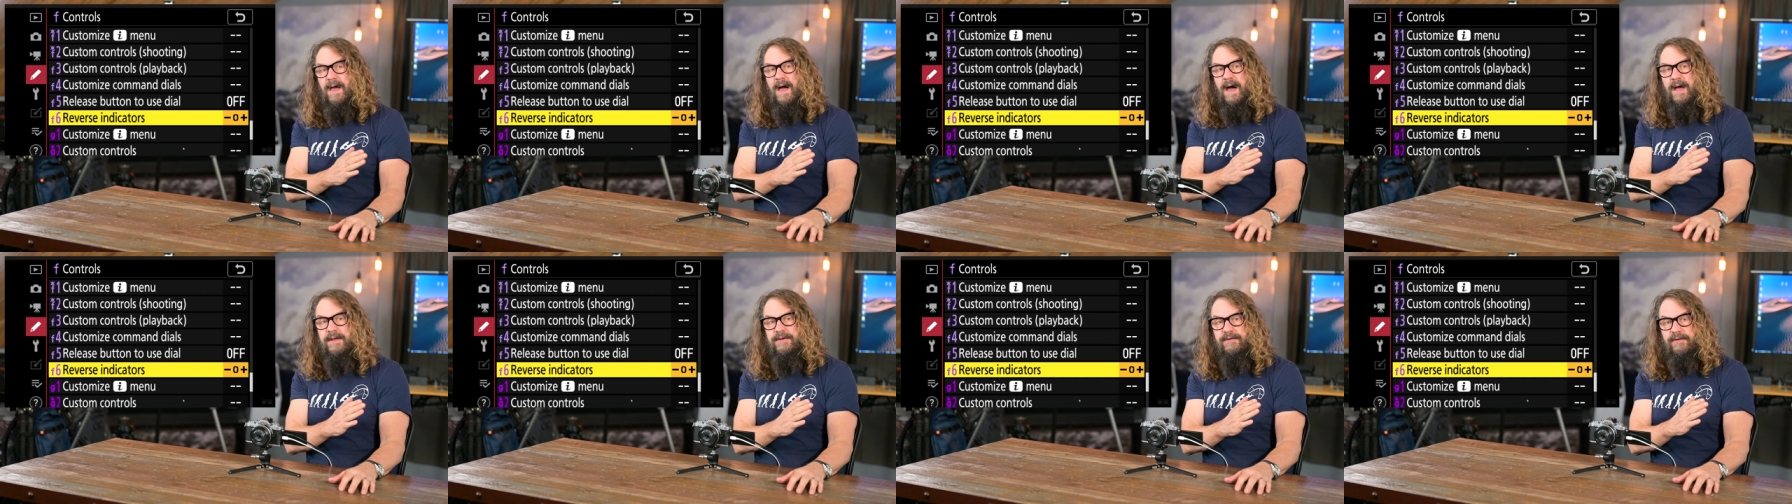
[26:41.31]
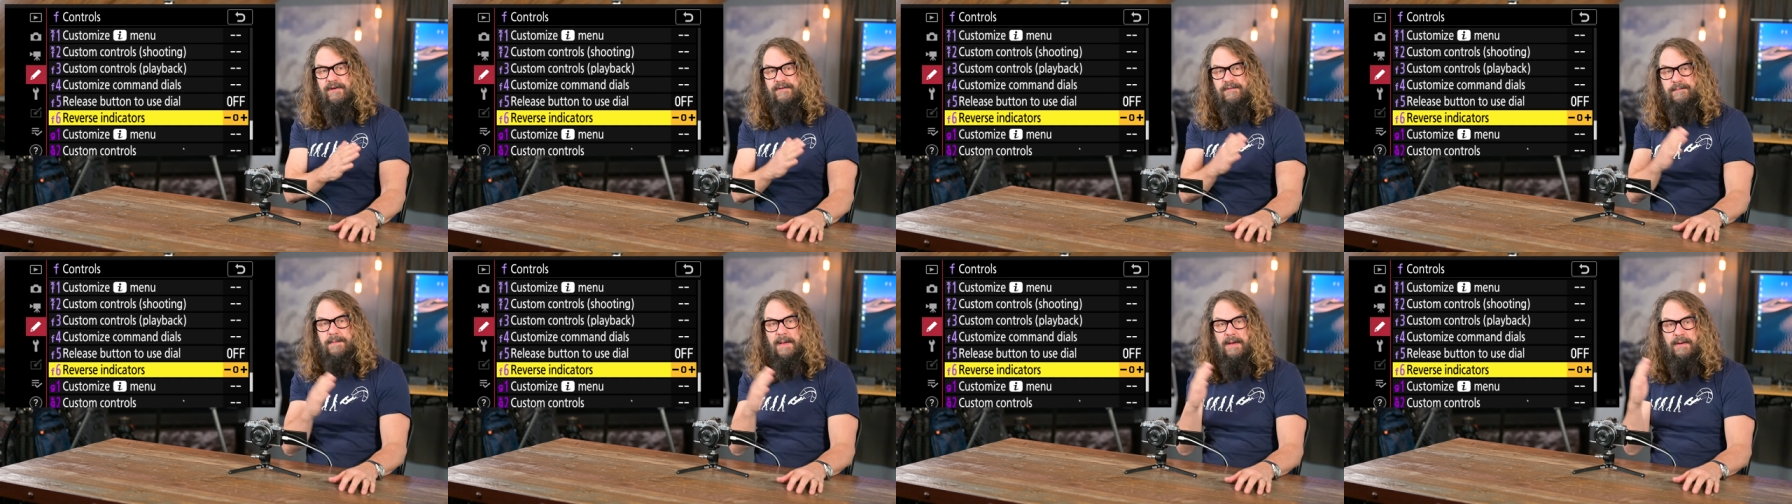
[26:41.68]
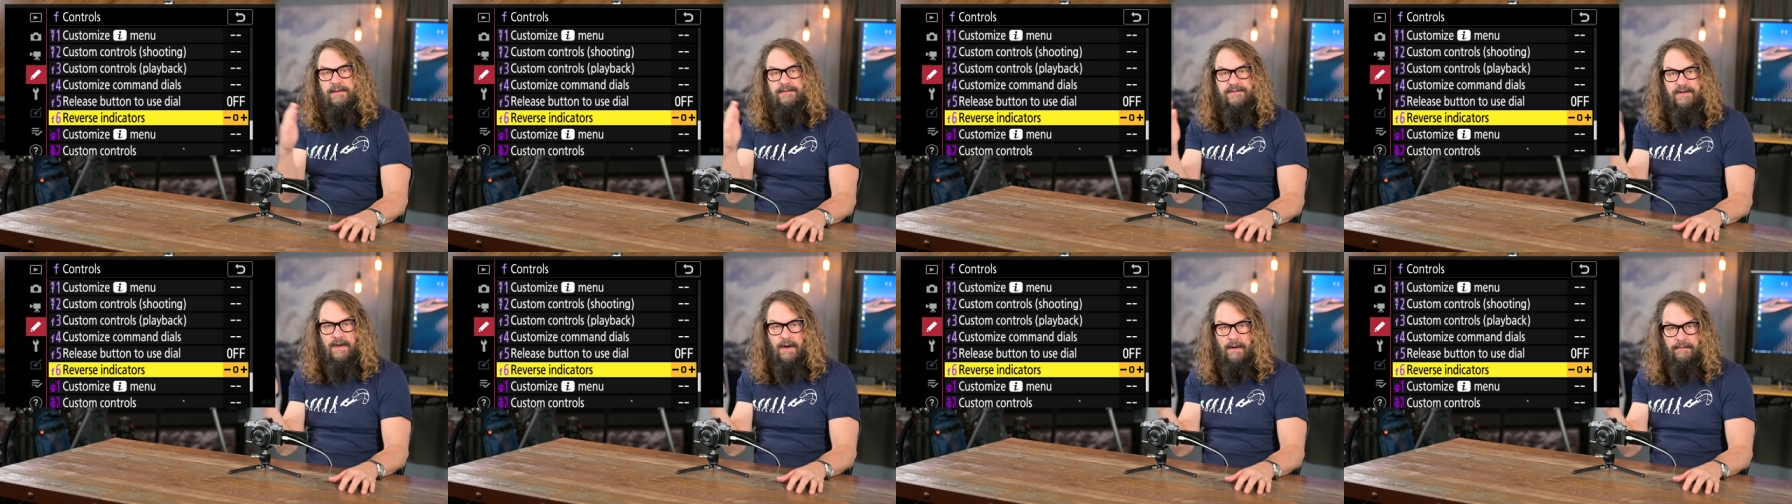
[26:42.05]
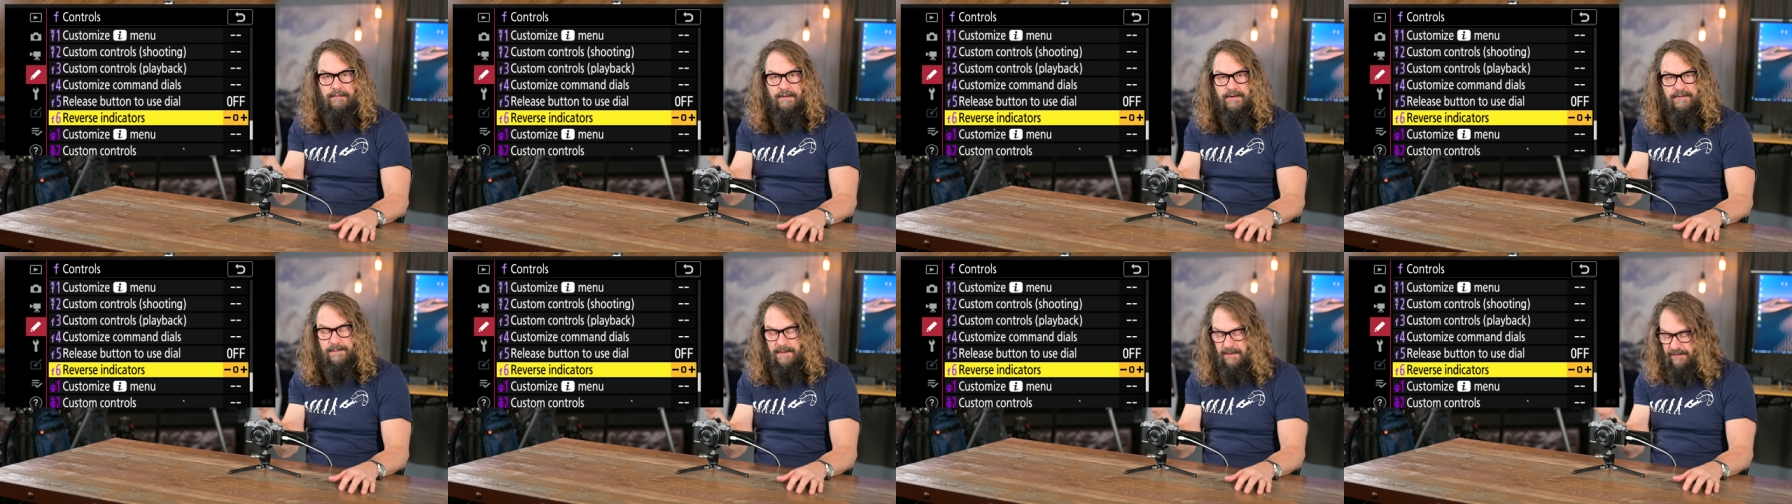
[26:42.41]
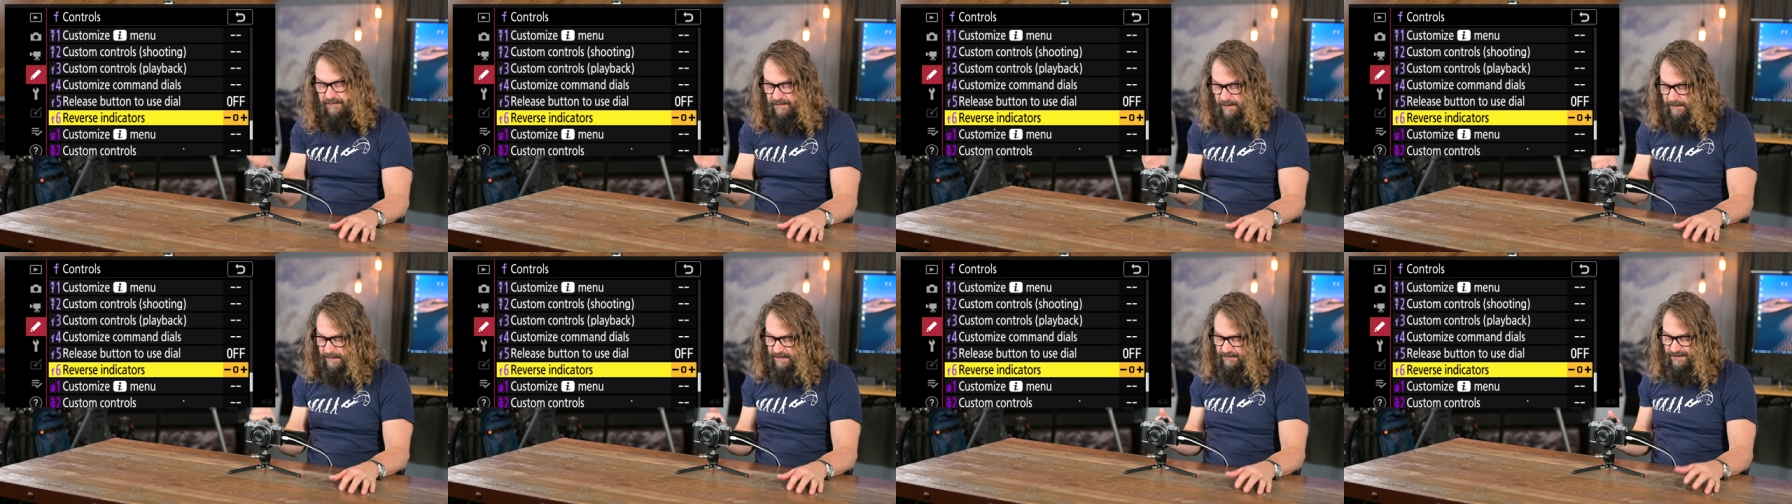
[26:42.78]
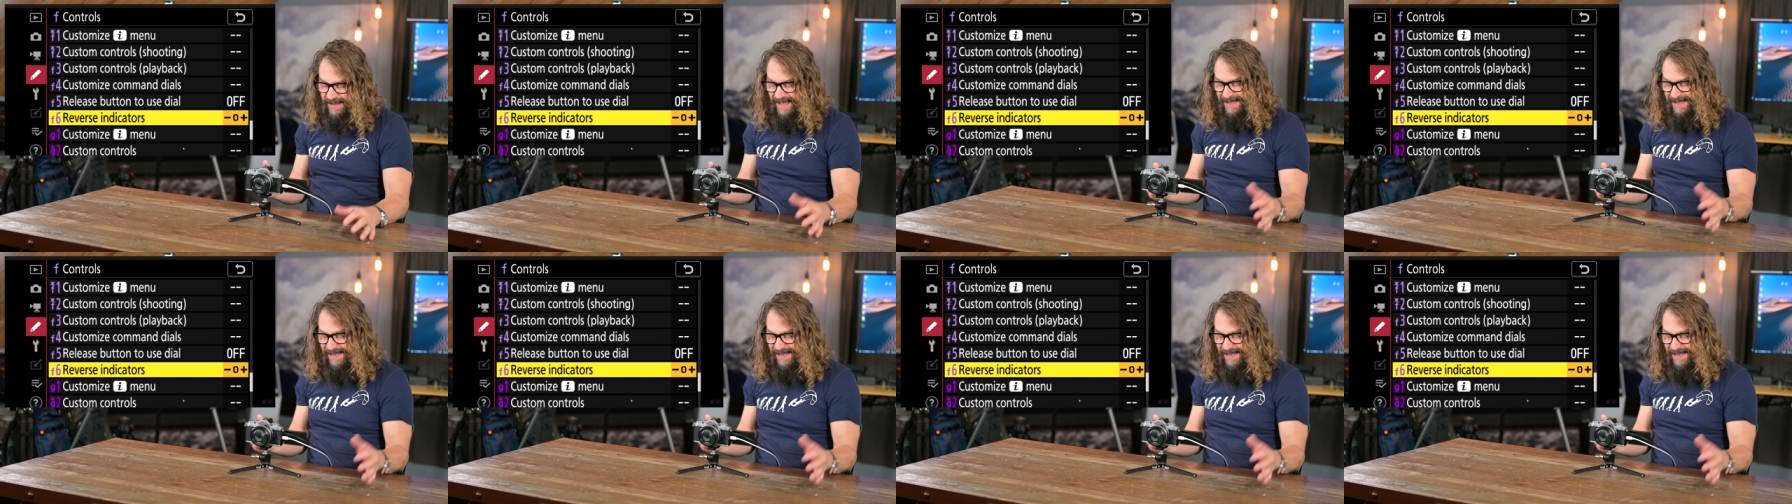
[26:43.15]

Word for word: underexposed to overexposed image.